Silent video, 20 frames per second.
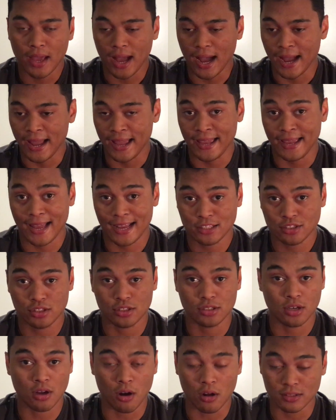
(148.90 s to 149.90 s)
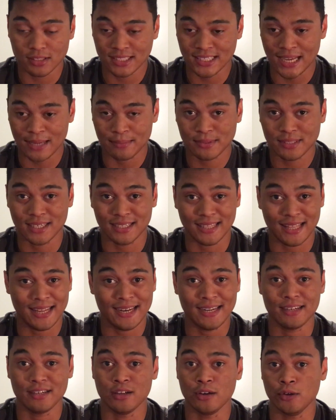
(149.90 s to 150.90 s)
I actually called Samsung.
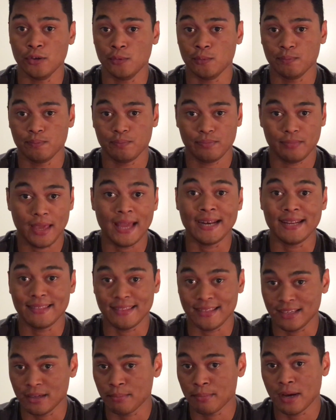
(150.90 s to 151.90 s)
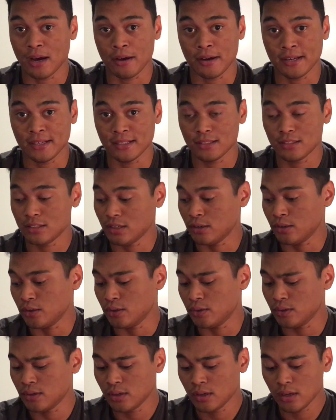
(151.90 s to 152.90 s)
They didn't know anything about it.
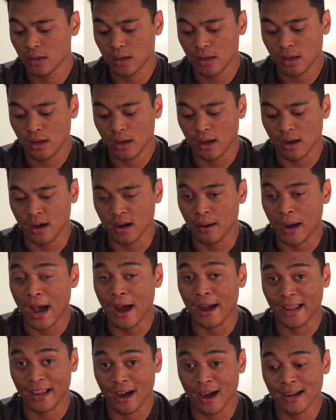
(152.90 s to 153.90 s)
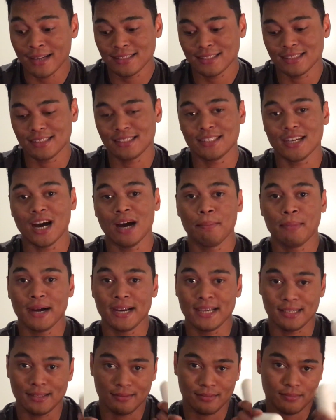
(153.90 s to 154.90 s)
So I got it to stop
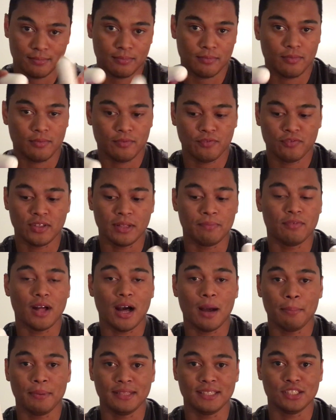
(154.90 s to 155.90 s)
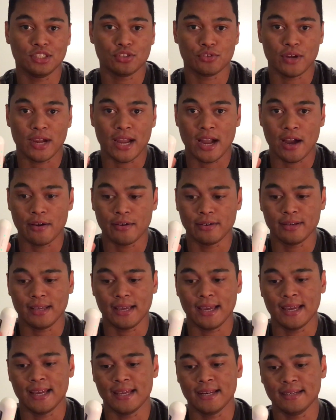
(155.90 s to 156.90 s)
by flip-flopping these around
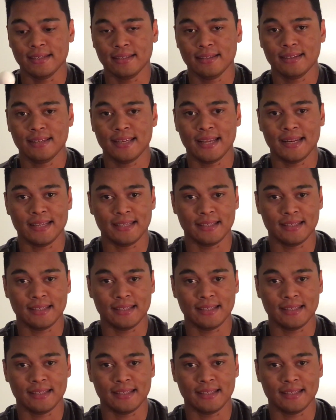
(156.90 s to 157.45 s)
and